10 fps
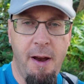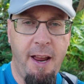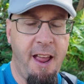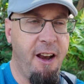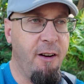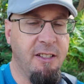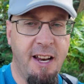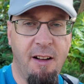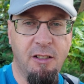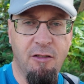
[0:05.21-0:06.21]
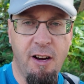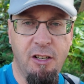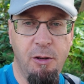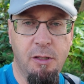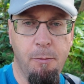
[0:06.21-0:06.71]
making it or I set out to try
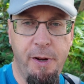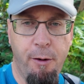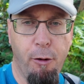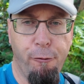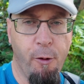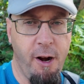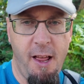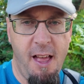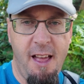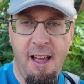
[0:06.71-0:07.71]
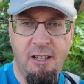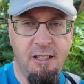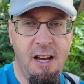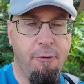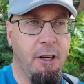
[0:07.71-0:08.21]
to shoot some B-roll for it, it
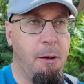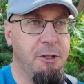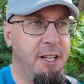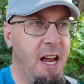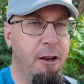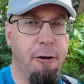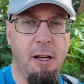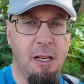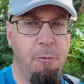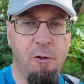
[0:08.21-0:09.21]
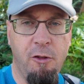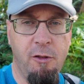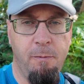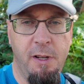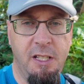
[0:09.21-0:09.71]
just never comes together because I'm
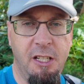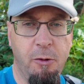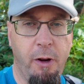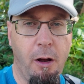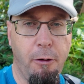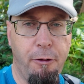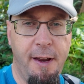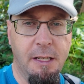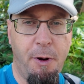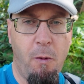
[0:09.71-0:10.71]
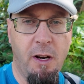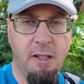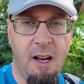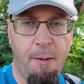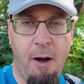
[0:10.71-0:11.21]
busy doing other things. But I want
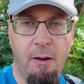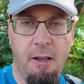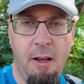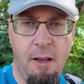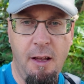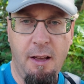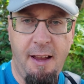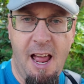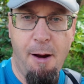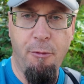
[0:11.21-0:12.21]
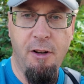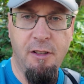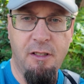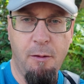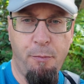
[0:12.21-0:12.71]
to talk about
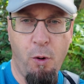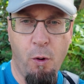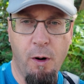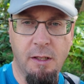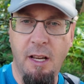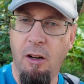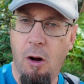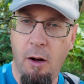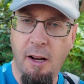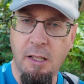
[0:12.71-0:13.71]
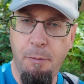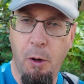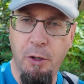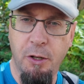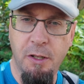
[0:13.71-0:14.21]
camera supports and long
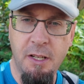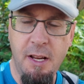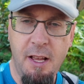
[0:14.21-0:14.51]
exposures